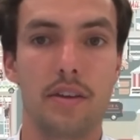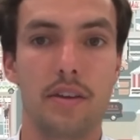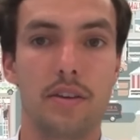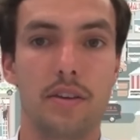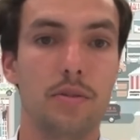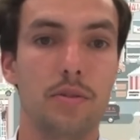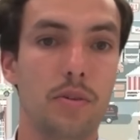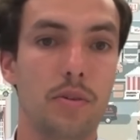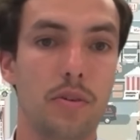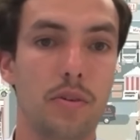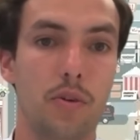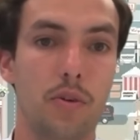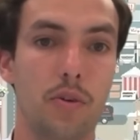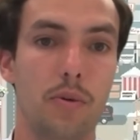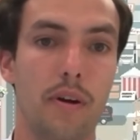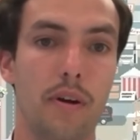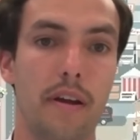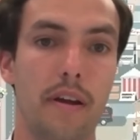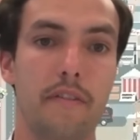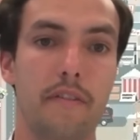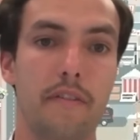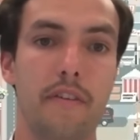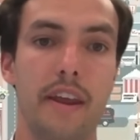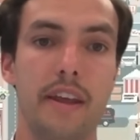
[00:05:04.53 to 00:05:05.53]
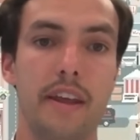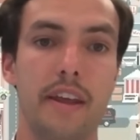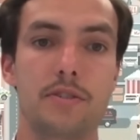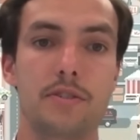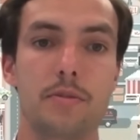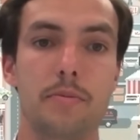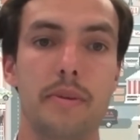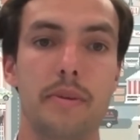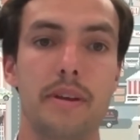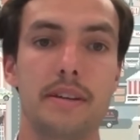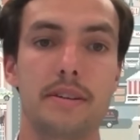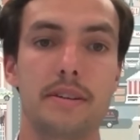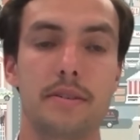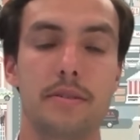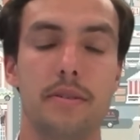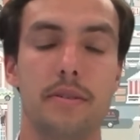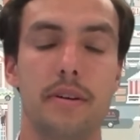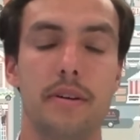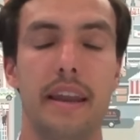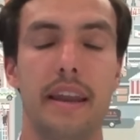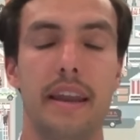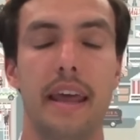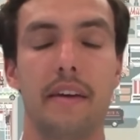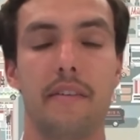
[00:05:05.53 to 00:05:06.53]
you if you are a financial
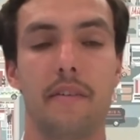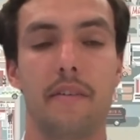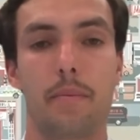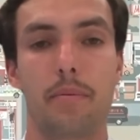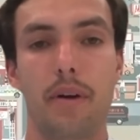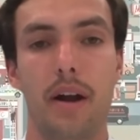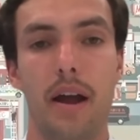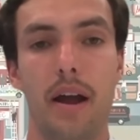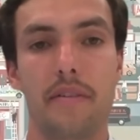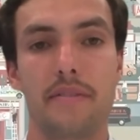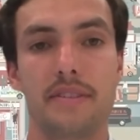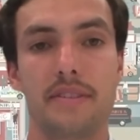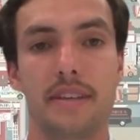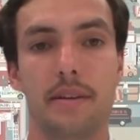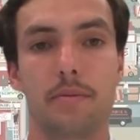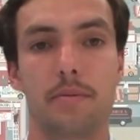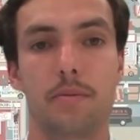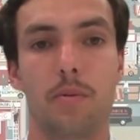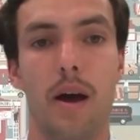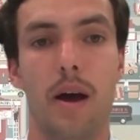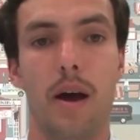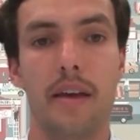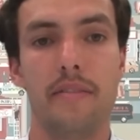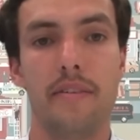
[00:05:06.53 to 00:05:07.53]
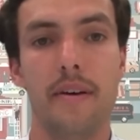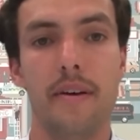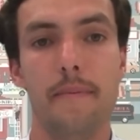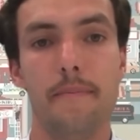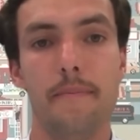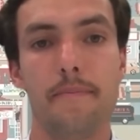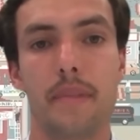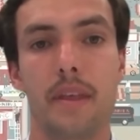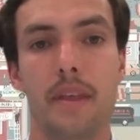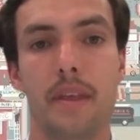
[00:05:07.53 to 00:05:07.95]
mentor and have a privacy waiver,